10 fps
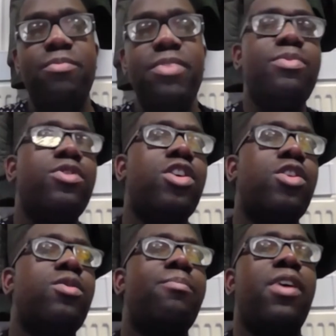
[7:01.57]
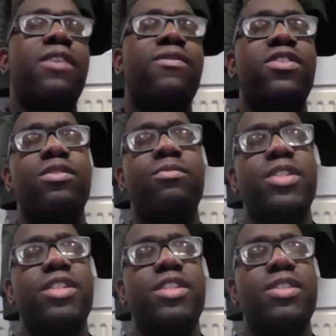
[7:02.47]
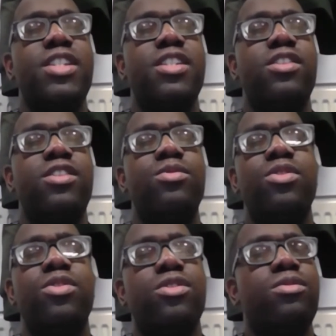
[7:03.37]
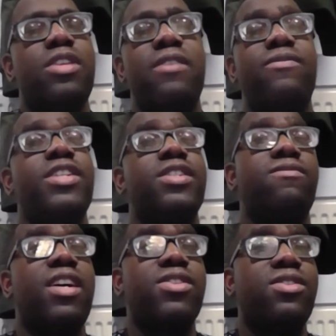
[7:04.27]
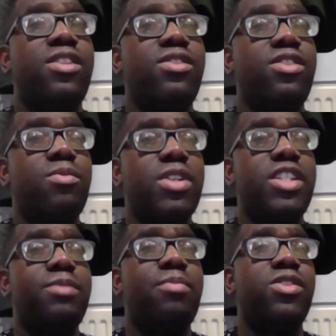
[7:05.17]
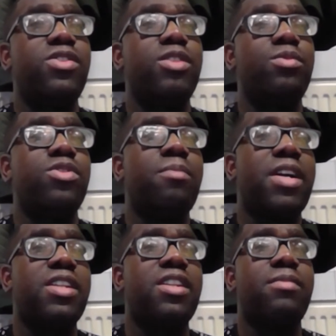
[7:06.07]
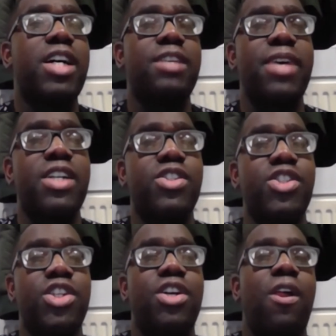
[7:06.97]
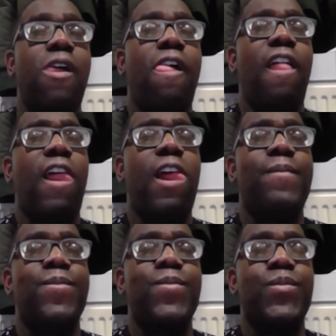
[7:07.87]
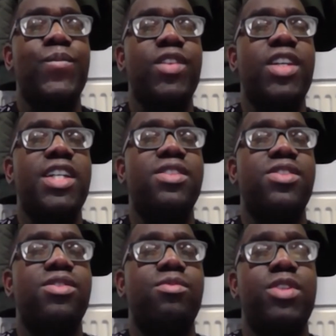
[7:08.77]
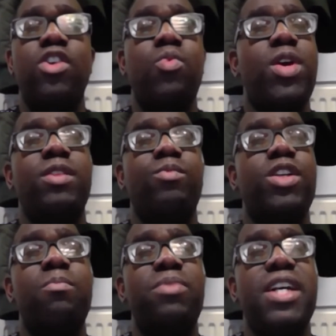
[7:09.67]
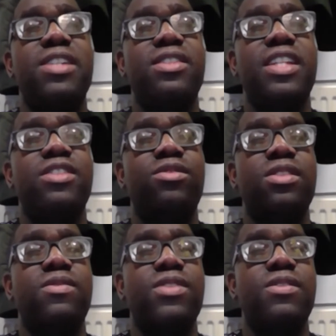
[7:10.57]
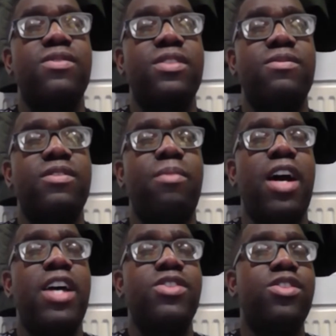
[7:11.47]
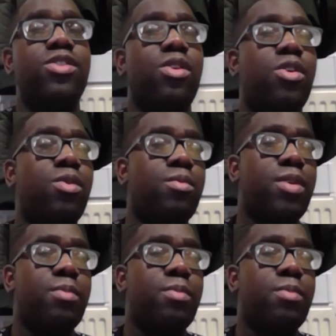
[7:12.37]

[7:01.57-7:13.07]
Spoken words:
People go out by for the own goal. I think is fascinating when he basically was our man of that match against. We don't win. We don't beat Atalanta if by isn't in goal.